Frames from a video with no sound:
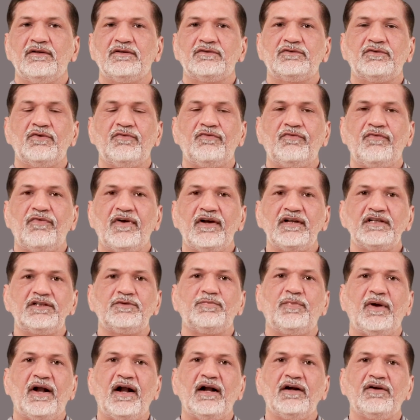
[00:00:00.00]
So
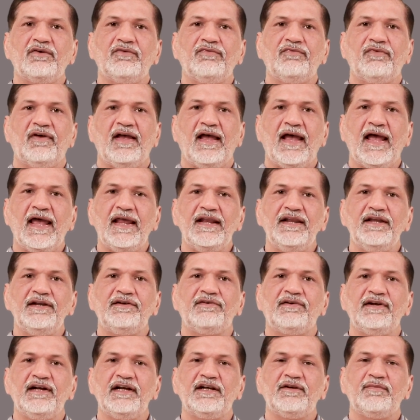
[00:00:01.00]
first part of any
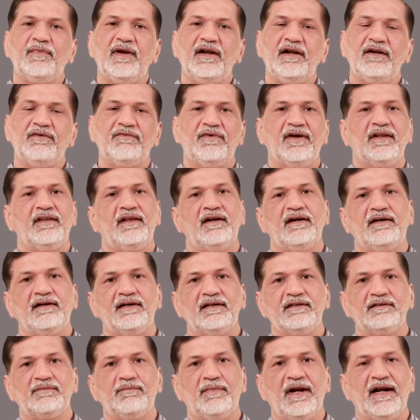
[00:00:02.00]
treatment, whether it
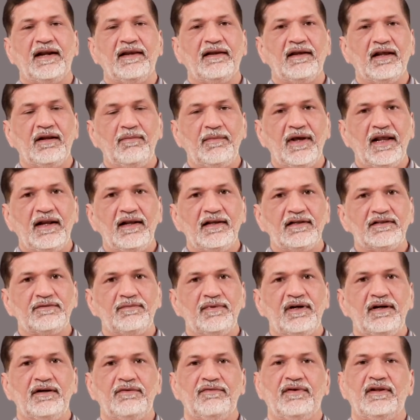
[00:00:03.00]
is medical
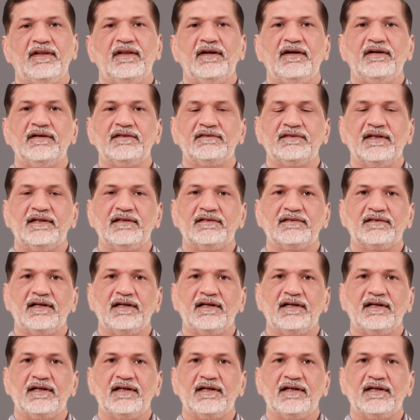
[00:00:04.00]
management, whether it's a